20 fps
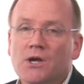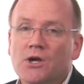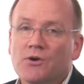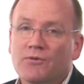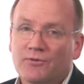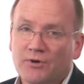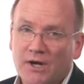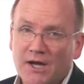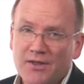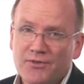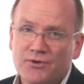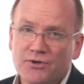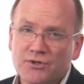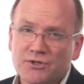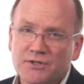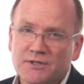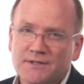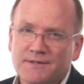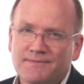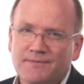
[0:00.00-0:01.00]
For
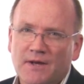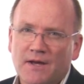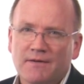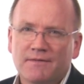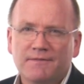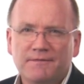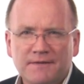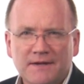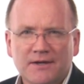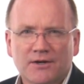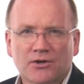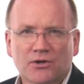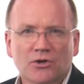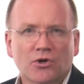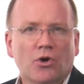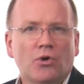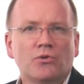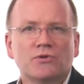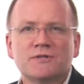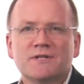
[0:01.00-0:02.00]
others, fear
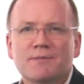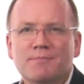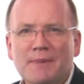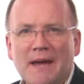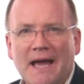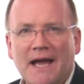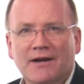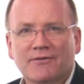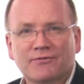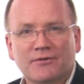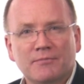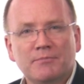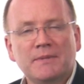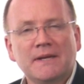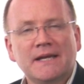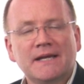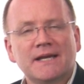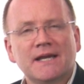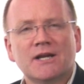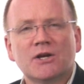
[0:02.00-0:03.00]
holds them back from
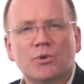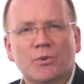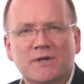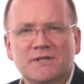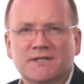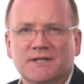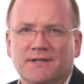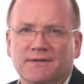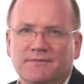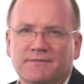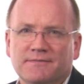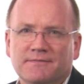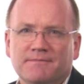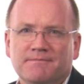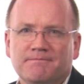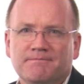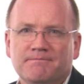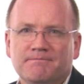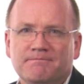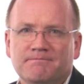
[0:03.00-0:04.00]
being inquisitive.
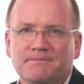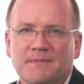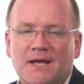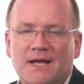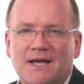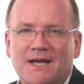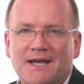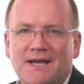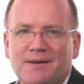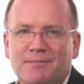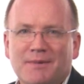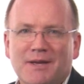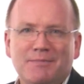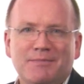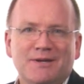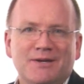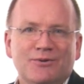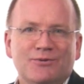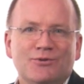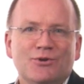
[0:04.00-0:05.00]

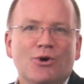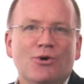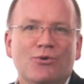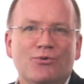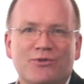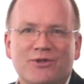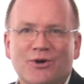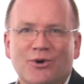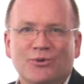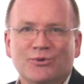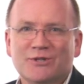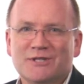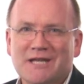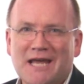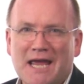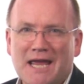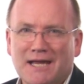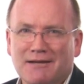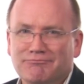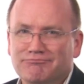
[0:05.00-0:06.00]
Maybe you know the old
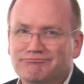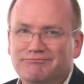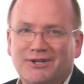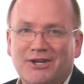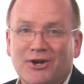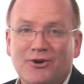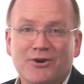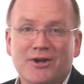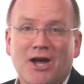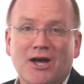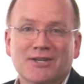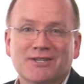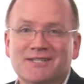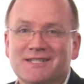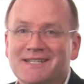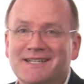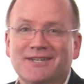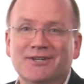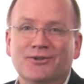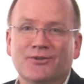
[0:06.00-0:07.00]
saying,
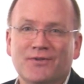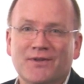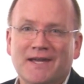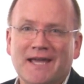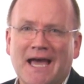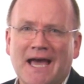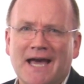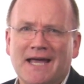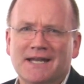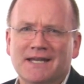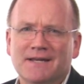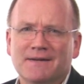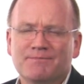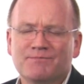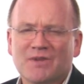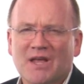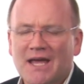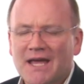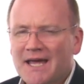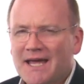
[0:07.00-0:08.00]
"Curiosity killed the cat."
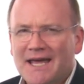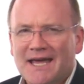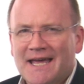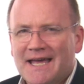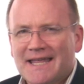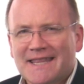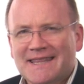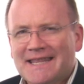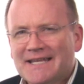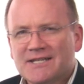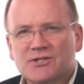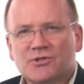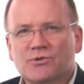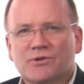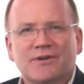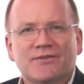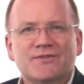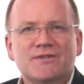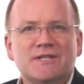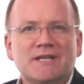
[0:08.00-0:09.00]
That
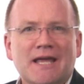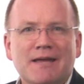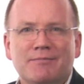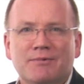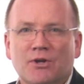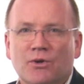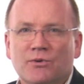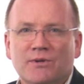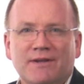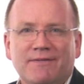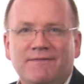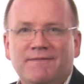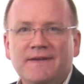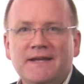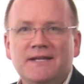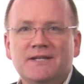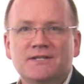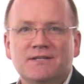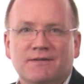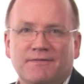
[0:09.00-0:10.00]
sort of statement only
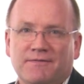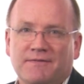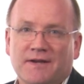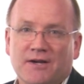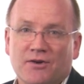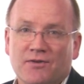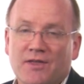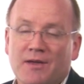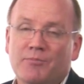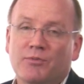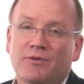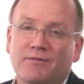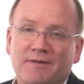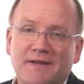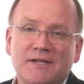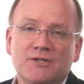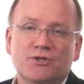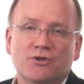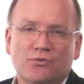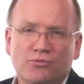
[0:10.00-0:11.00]
feeds the fear that
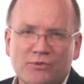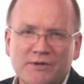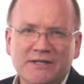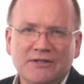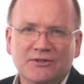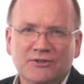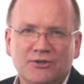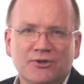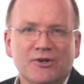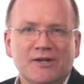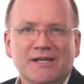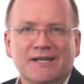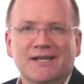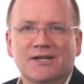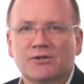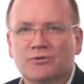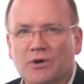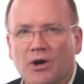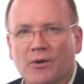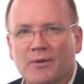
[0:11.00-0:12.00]
prevents real learning
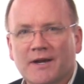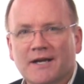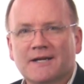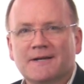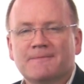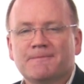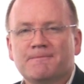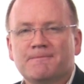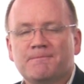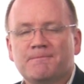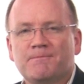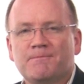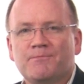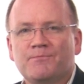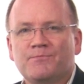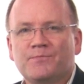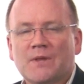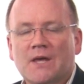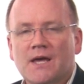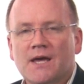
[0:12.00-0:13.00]
and growing.
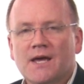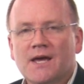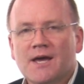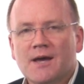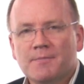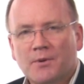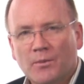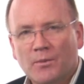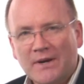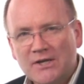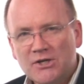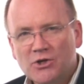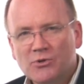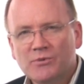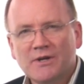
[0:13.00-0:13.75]
But when you